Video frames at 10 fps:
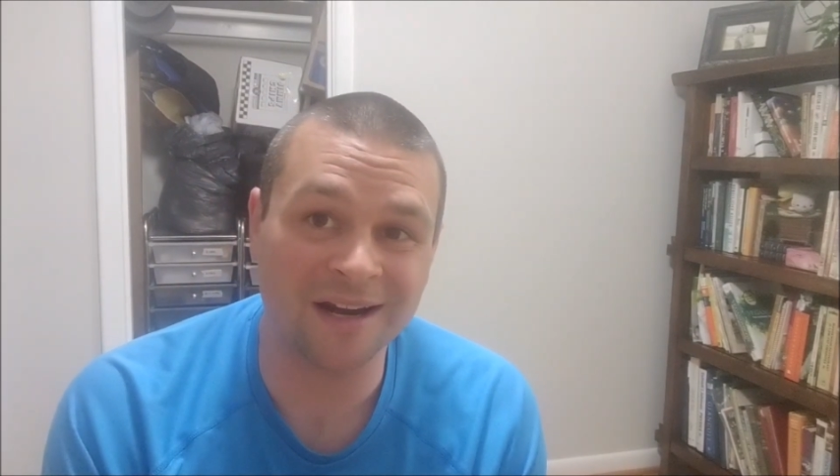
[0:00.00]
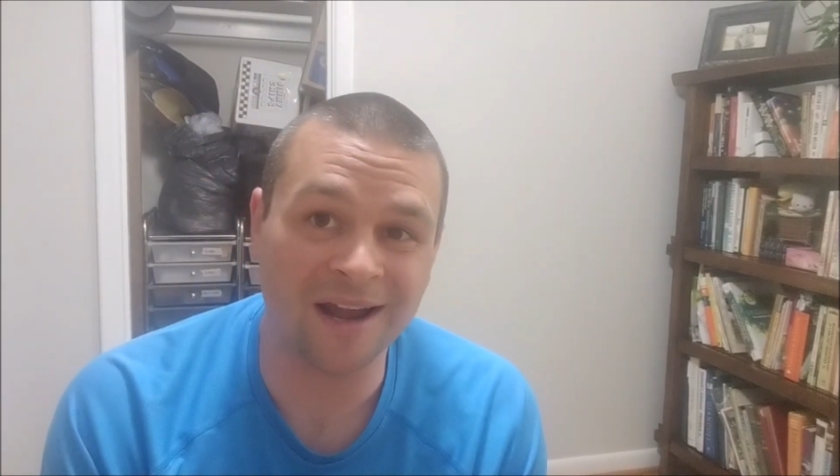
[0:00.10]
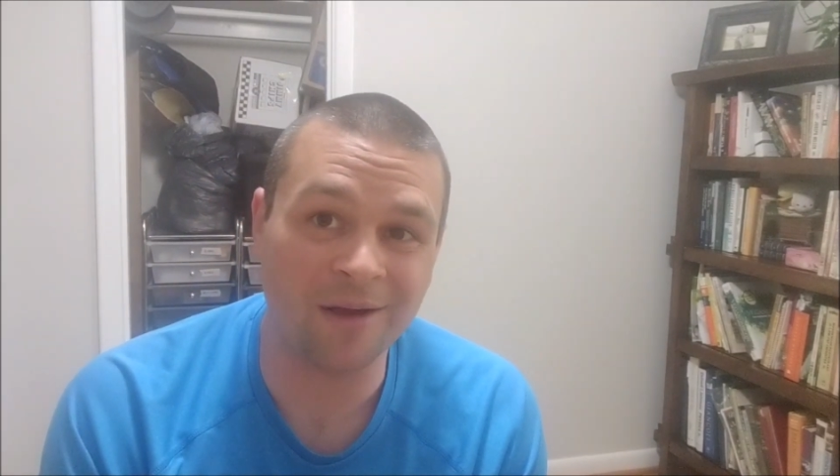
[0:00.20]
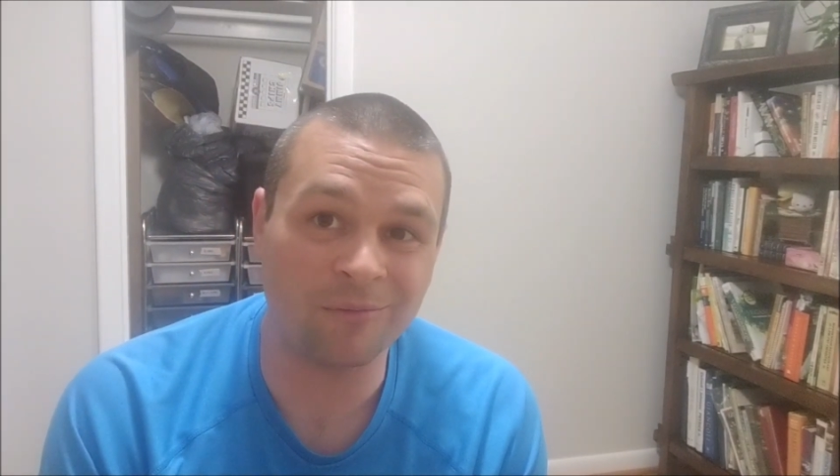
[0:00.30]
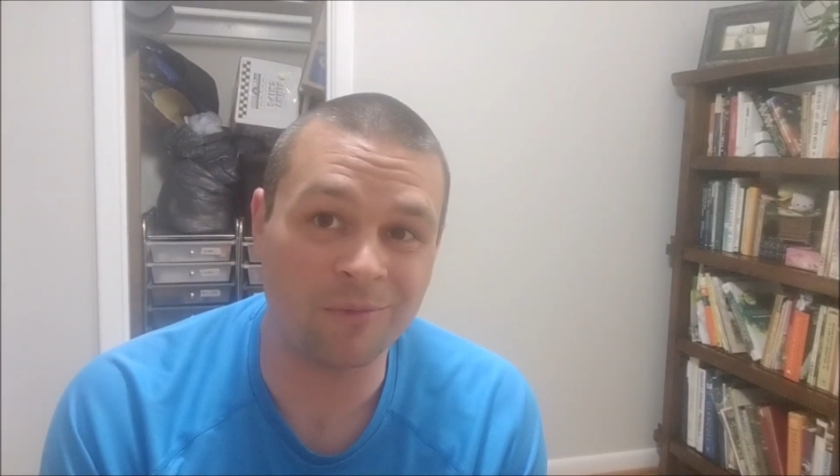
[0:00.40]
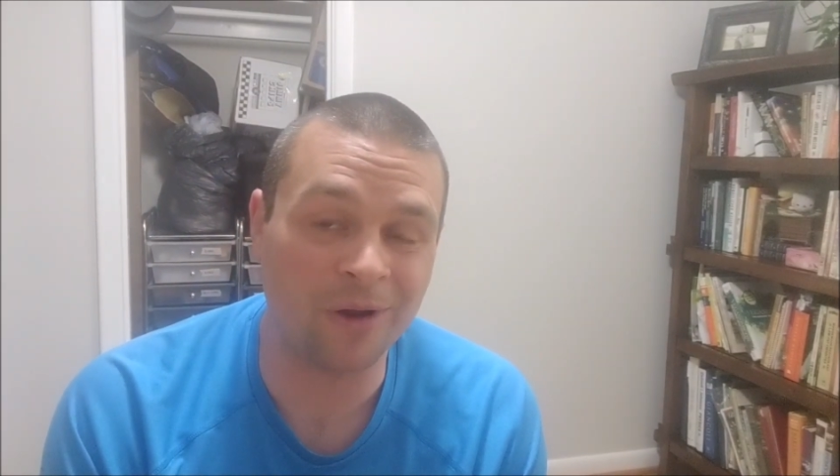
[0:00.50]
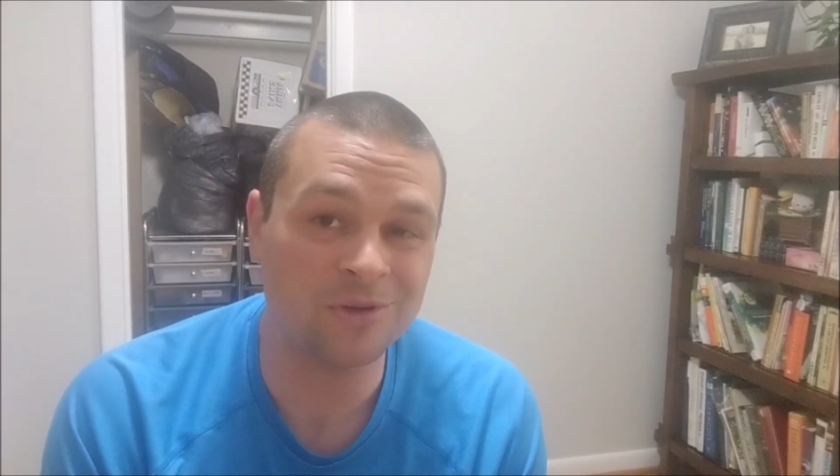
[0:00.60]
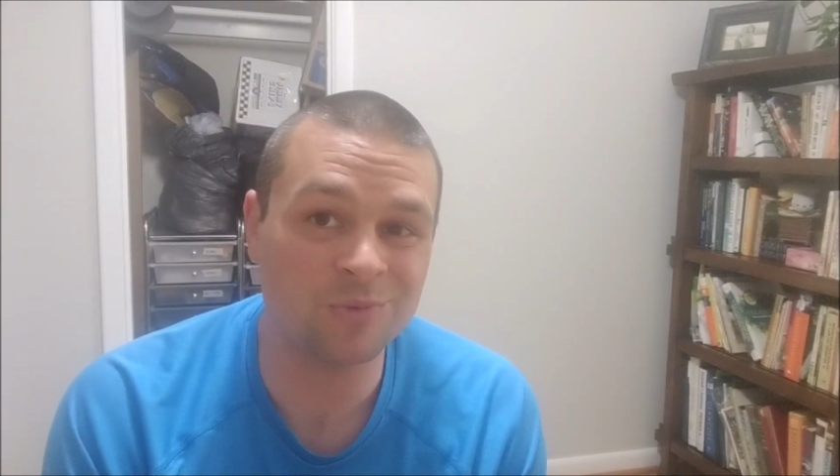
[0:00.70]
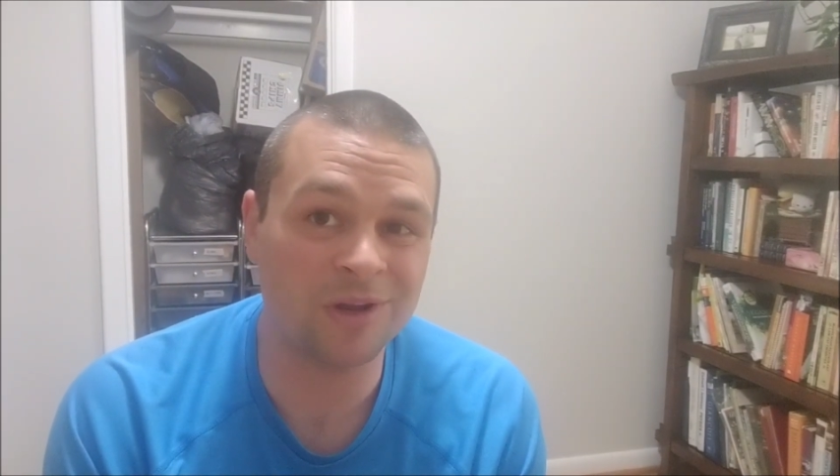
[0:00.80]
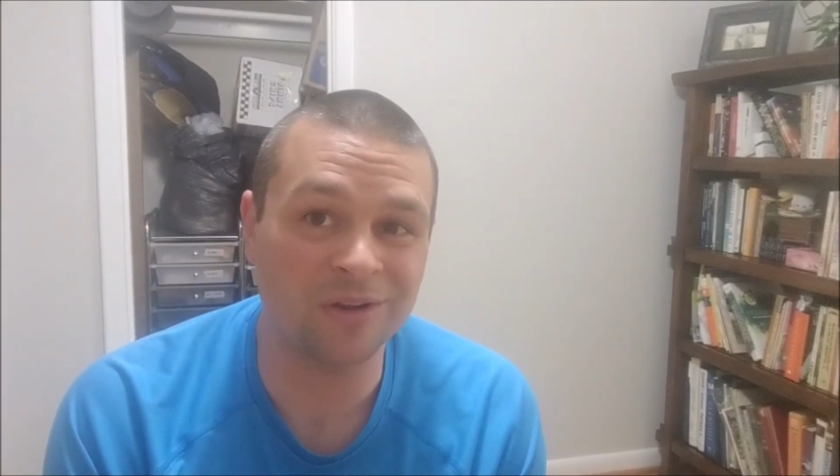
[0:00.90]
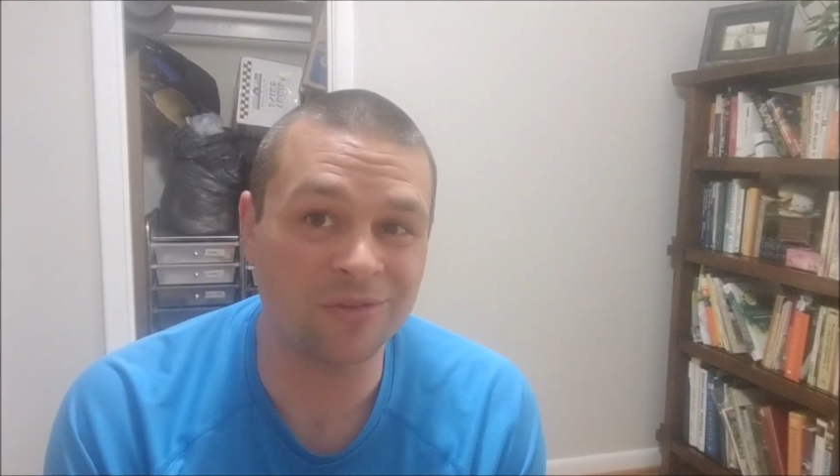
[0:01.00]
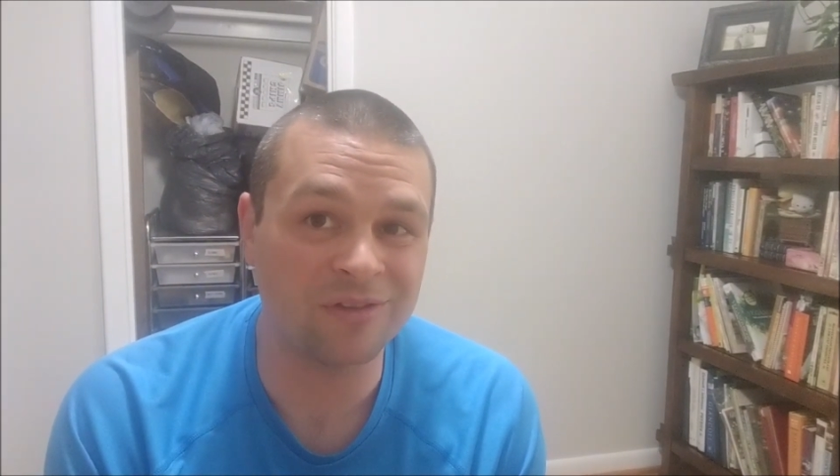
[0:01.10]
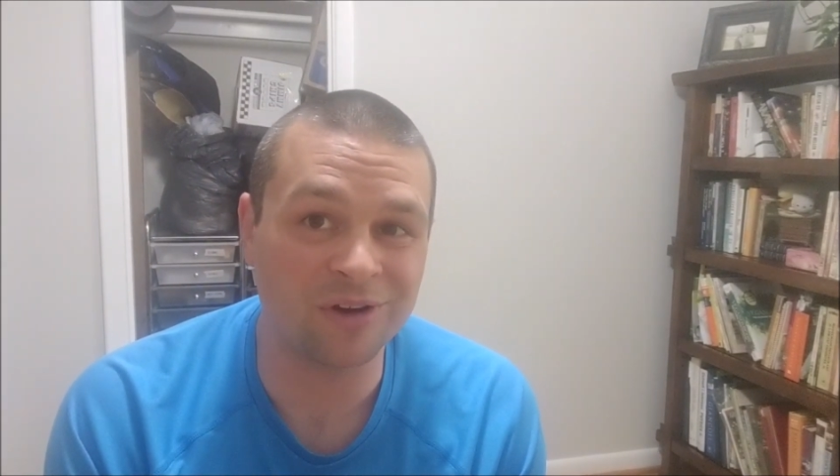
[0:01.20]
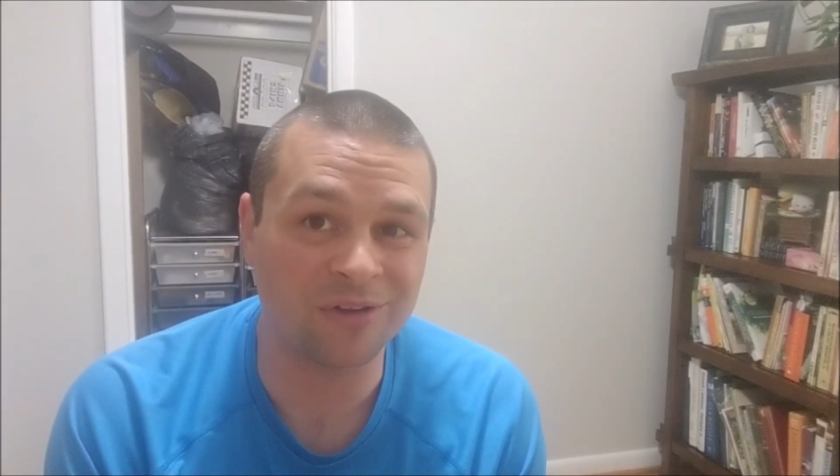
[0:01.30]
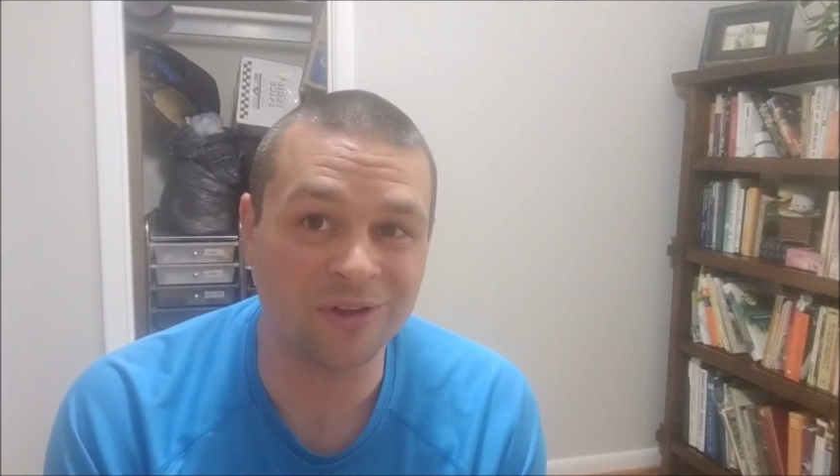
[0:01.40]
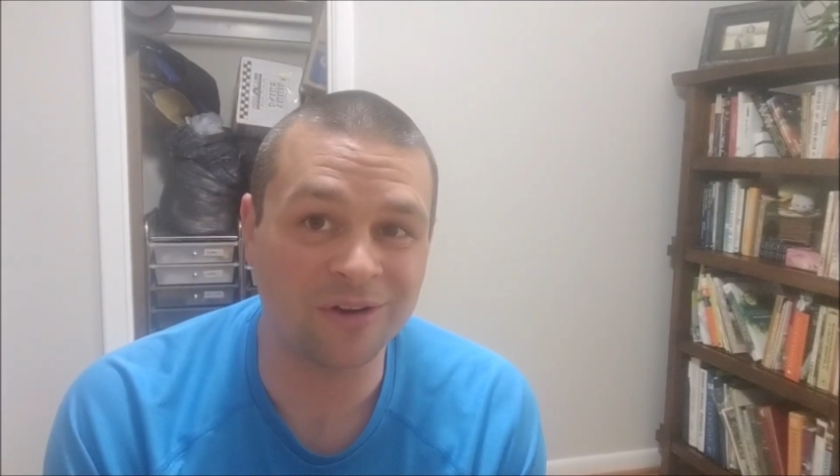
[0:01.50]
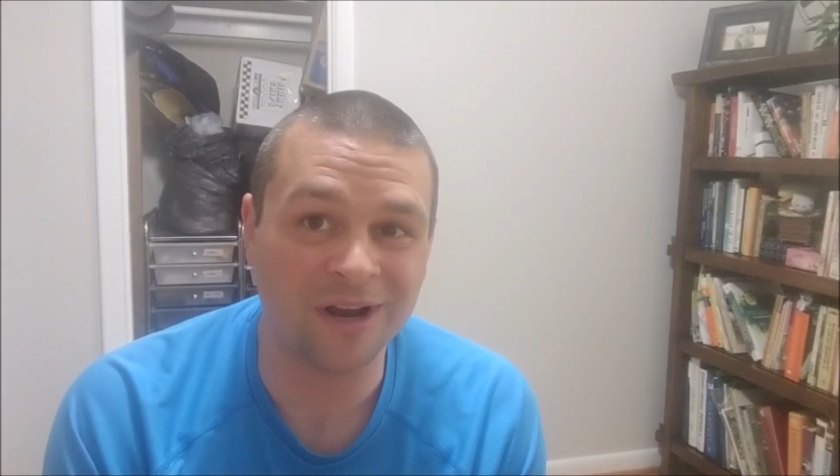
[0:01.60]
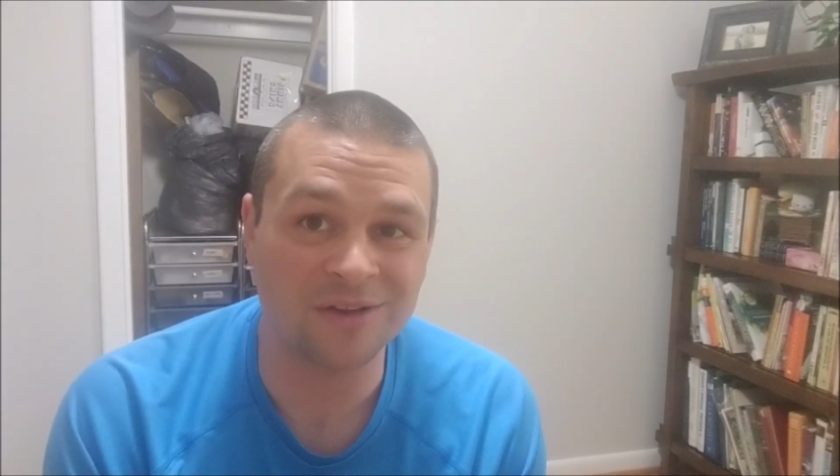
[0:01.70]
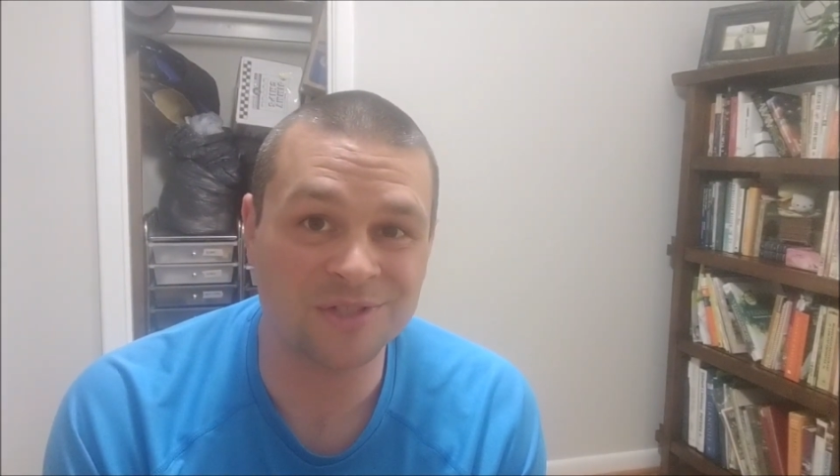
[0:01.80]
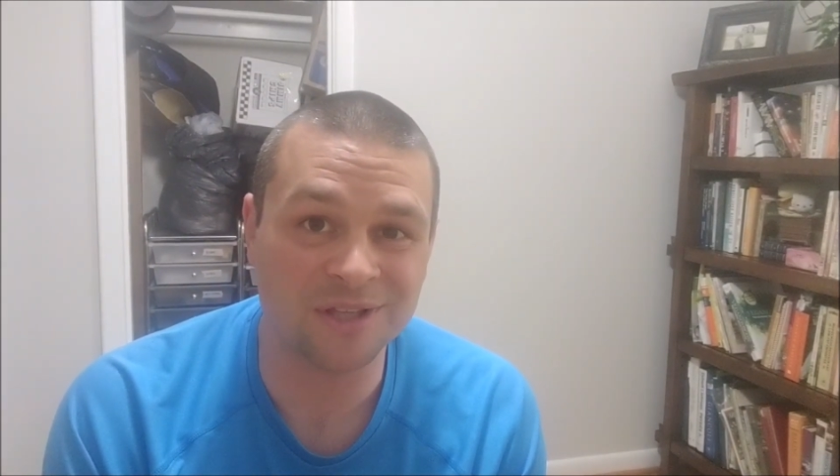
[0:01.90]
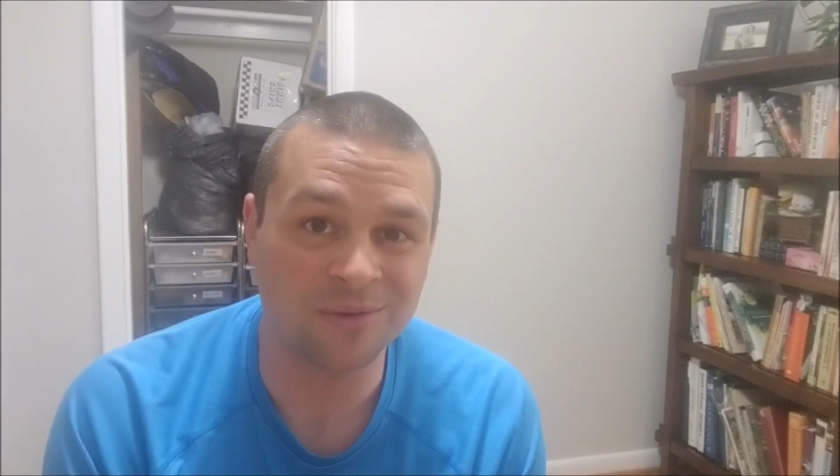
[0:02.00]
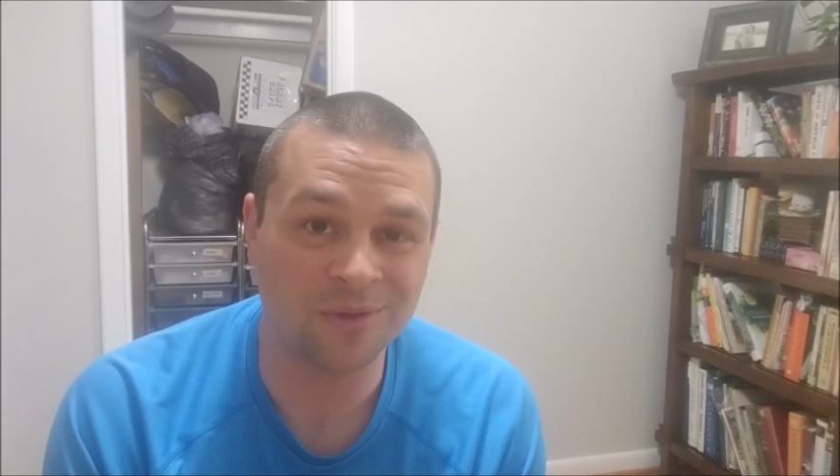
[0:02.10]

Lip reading: and I always wanted to live in a cleaner house than the